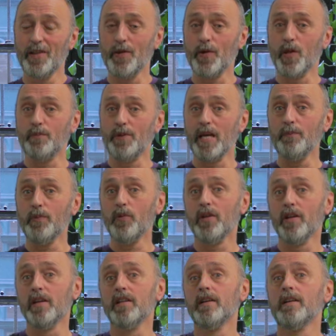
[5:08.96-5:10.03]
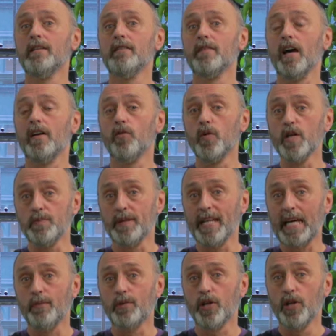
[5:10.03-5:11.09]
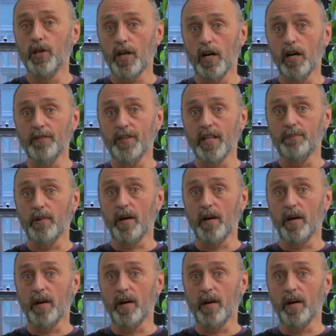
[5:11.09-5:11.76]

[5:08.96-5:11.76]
There are the people that have always been able to look after their